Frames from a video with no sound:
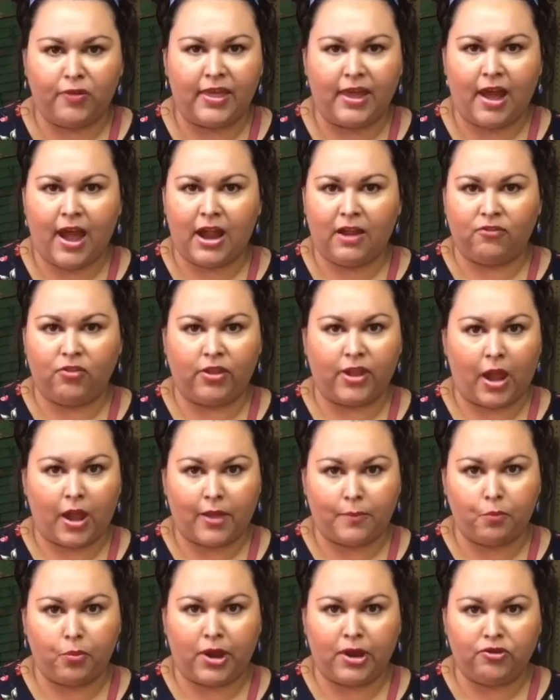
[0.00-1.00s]
They kind of look like
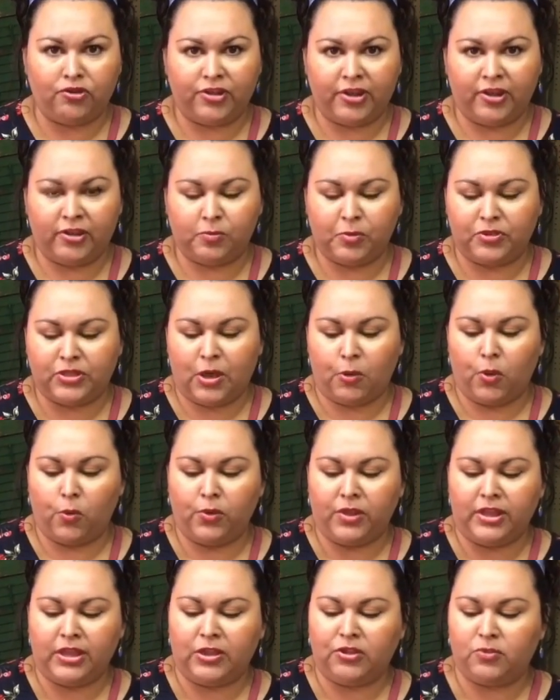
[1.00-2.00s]
brushes, but they were
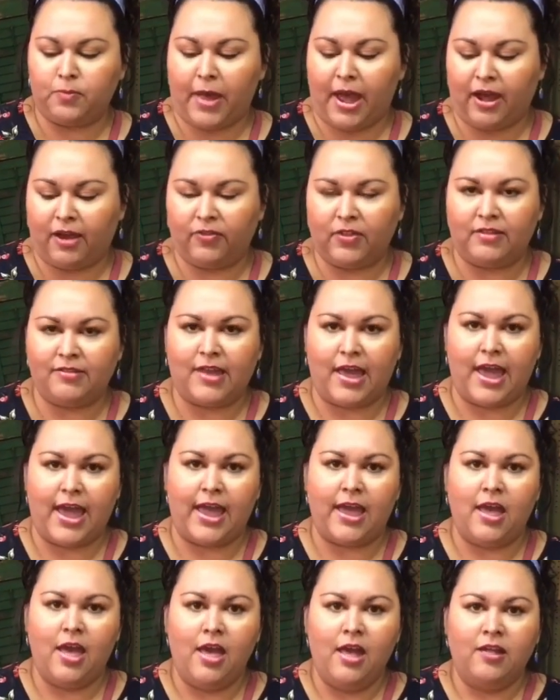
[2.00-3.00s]
really used back in the
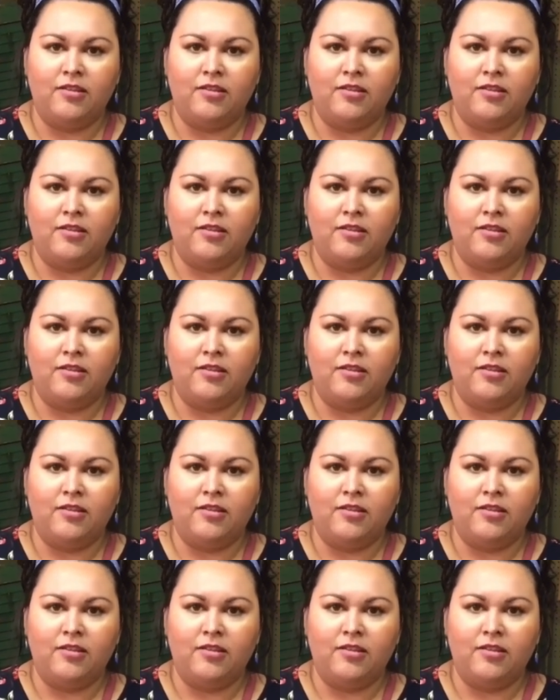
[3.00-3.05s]
day